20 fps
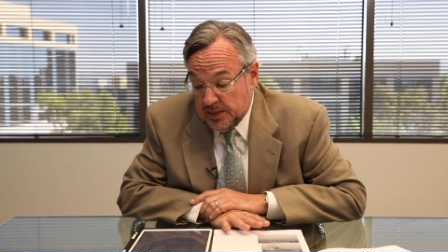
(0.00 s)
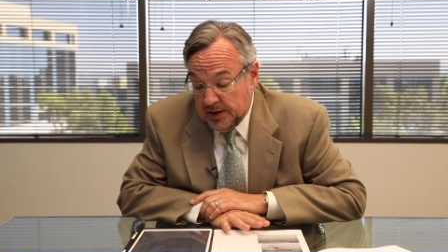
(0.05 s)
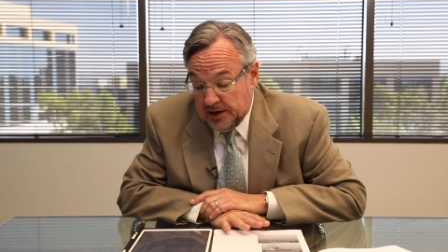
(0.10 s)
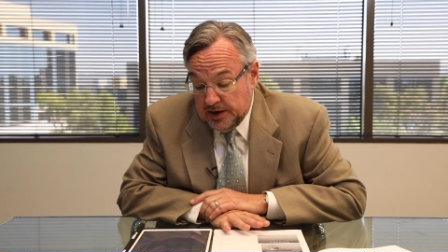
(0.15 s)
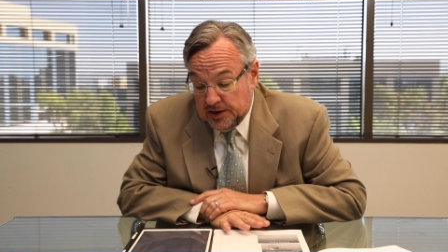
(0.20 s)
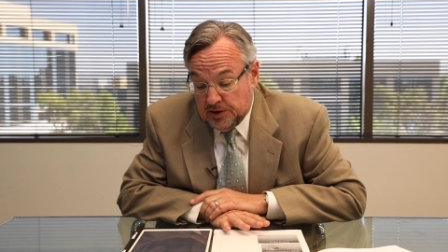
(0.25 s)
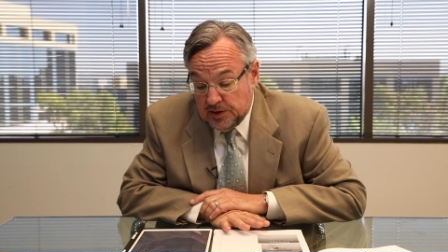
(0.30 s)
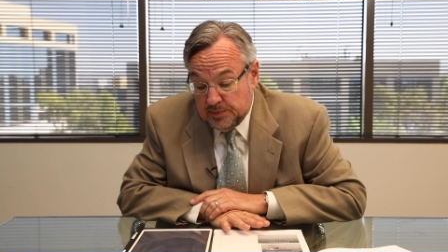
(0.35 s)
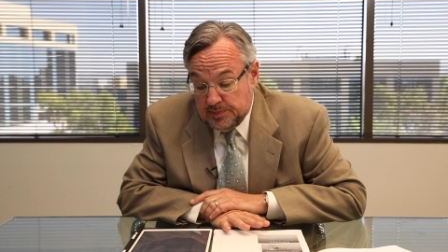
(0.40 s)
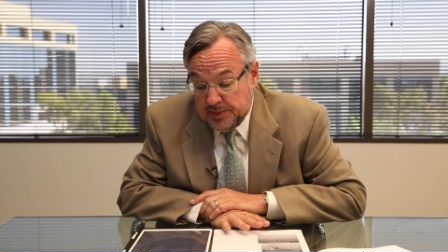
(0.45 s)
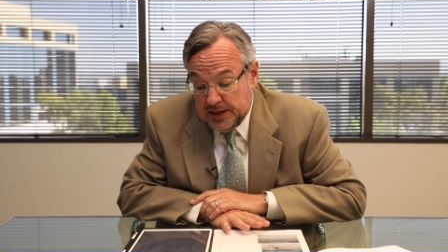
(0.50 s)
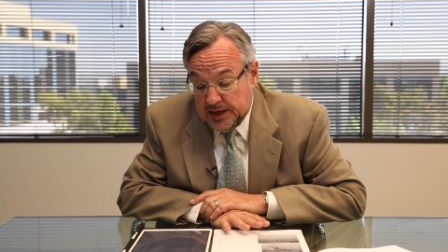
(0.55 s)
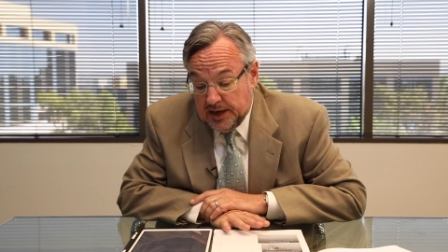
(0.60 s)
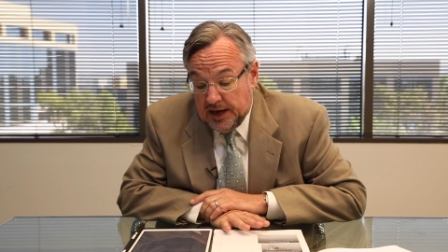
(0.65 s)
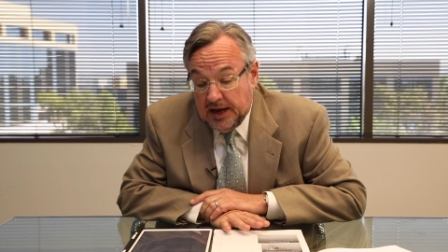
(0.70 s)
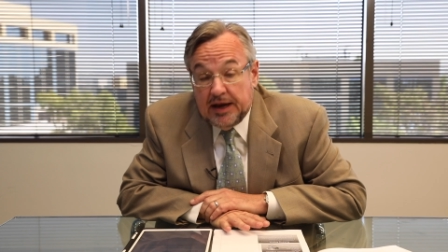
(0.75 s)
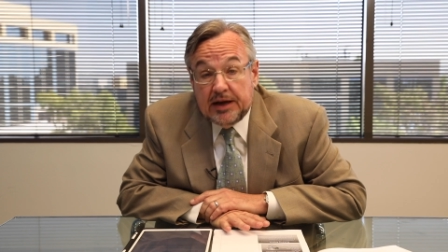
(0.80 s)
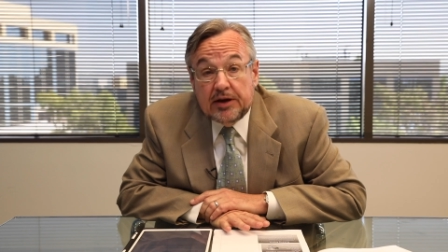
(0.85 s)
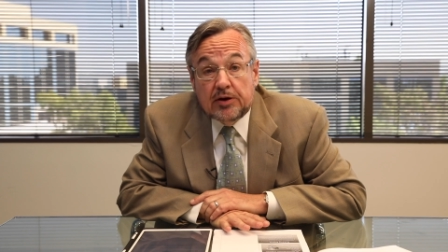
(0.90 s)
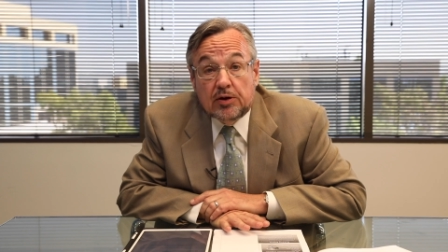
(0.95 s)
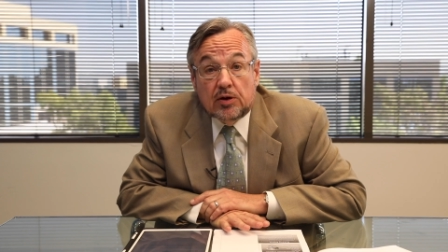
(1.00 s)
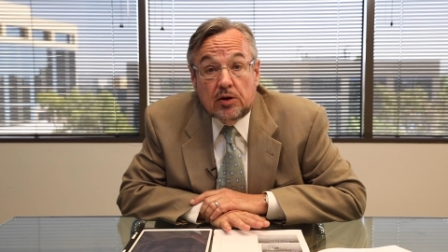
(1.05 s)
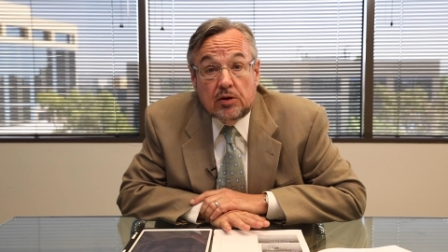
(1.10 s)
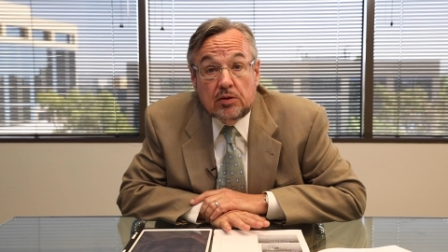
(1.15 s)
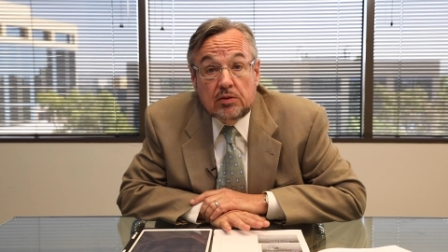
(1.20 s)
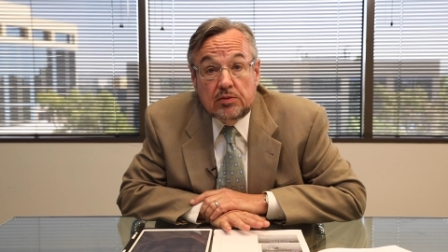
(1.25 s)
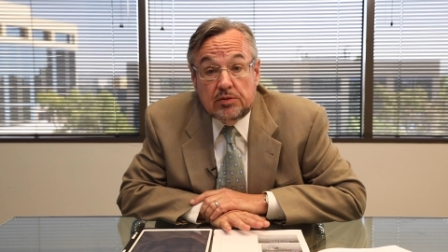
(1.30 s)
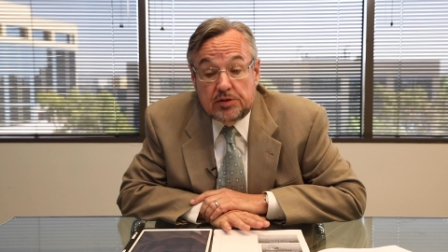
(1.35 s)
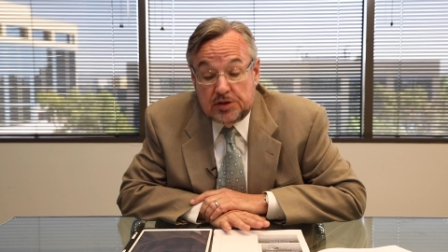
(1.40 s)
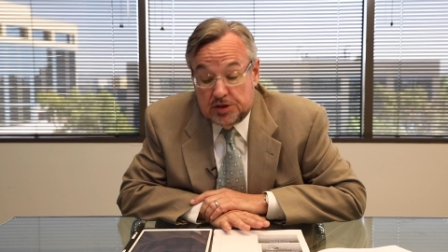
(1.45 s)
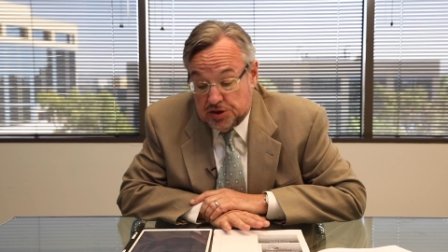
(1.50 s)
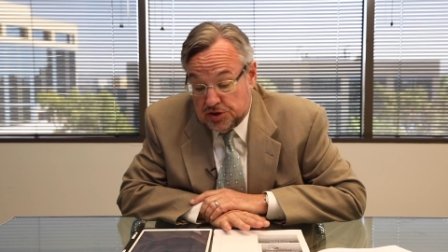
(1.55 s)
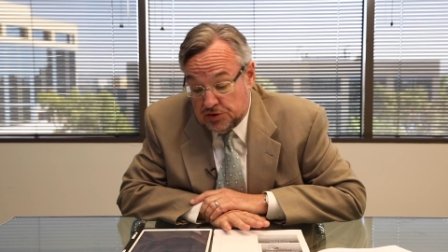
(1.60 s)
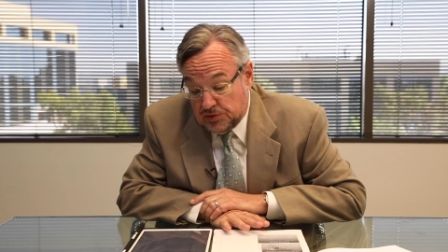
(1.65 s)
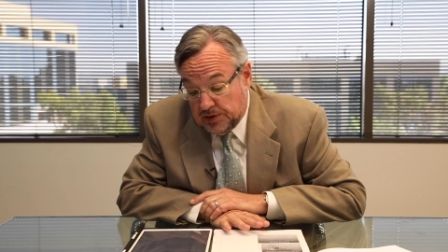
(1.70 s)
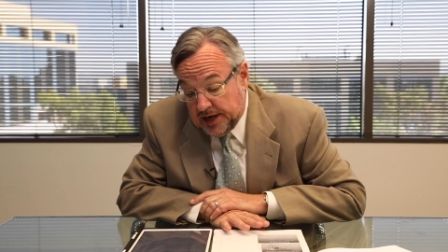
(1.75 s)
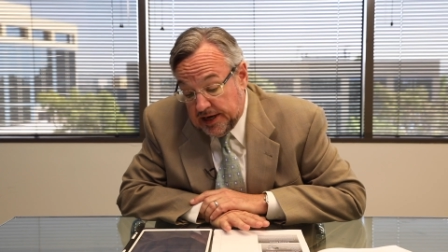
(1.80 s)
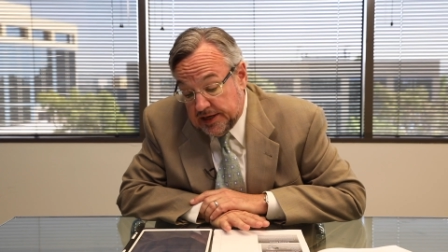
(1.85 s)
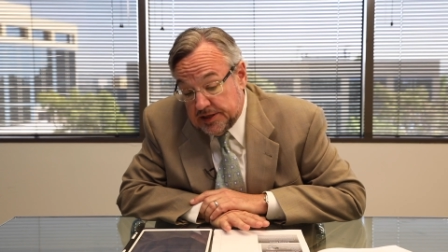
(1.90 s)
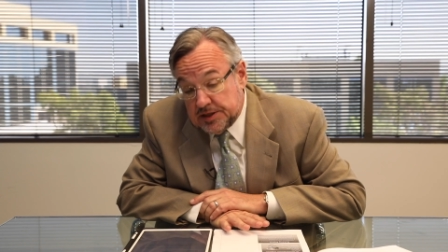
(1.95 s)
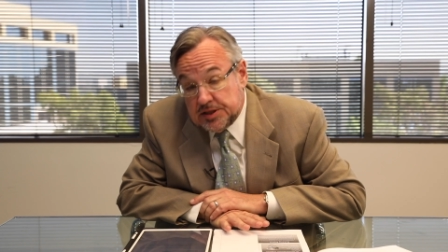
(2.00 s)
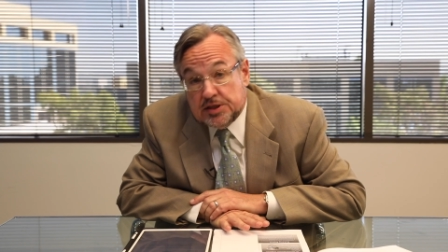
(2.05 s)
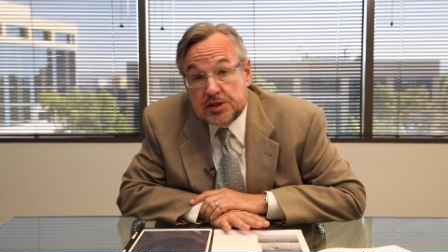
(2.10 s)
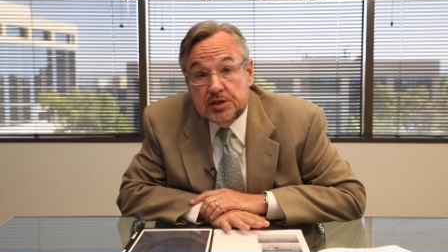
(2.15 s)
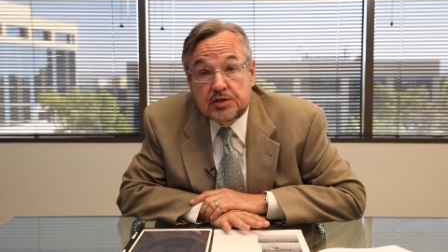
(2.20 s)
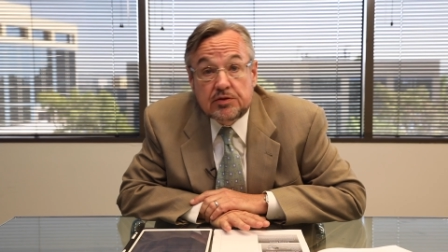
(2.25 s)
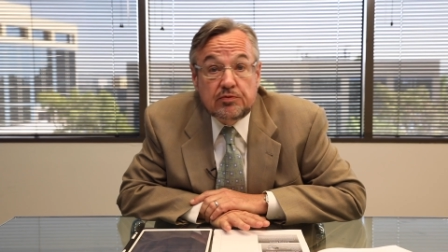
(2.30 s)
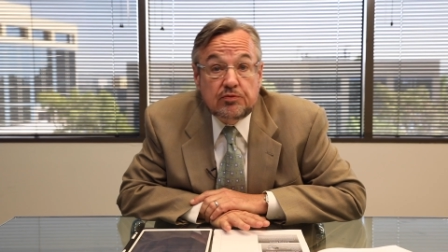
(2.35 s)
It could be anger, distress,